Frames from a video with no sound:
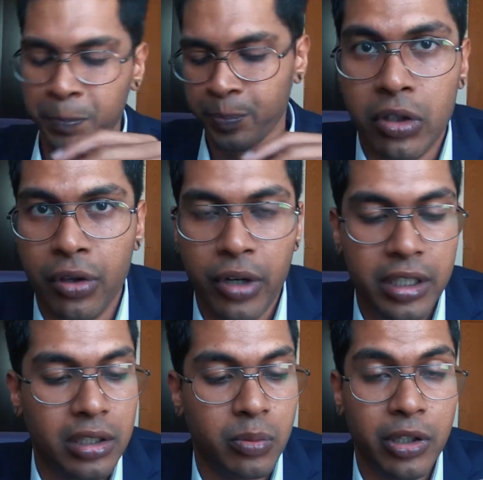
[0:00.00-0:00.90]
The
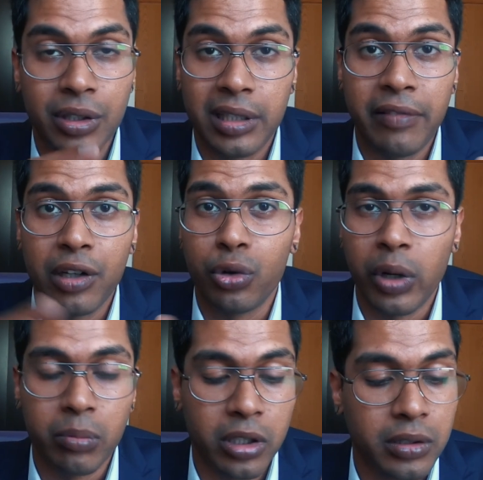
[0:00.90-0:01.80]
duration is between 7 to
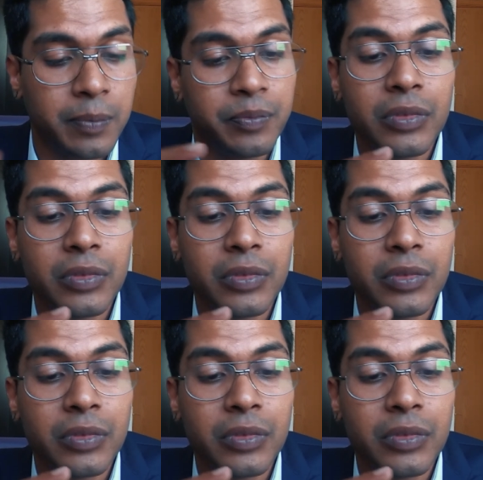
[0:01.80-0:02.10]
12 months.